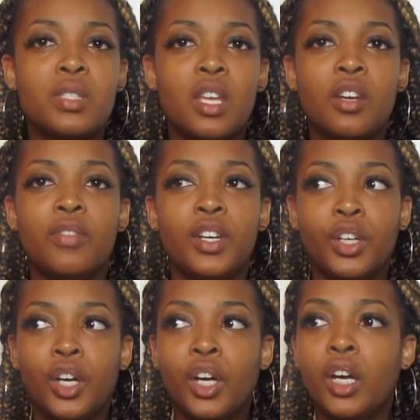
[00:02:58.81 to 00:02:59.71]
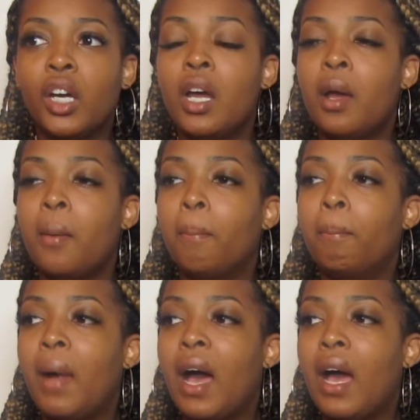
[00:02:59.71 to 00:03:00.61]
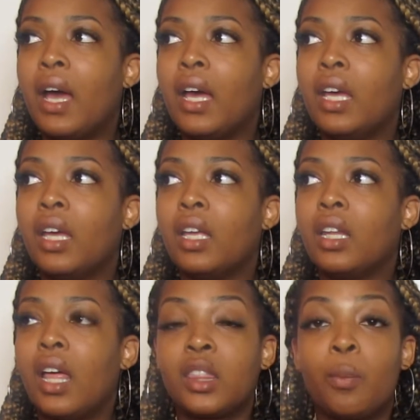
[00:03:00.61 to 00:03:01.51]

cider vinegar, my like